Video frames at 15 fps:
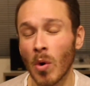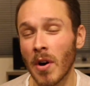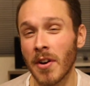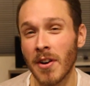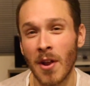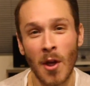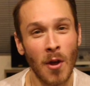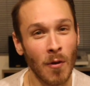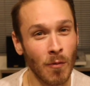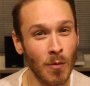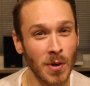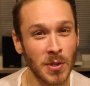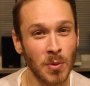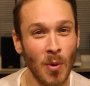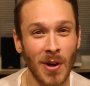One,
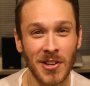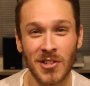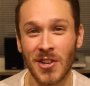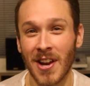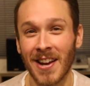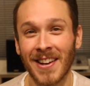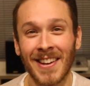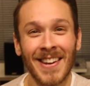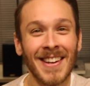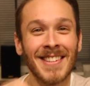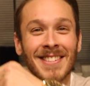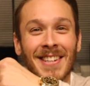wristwatch check.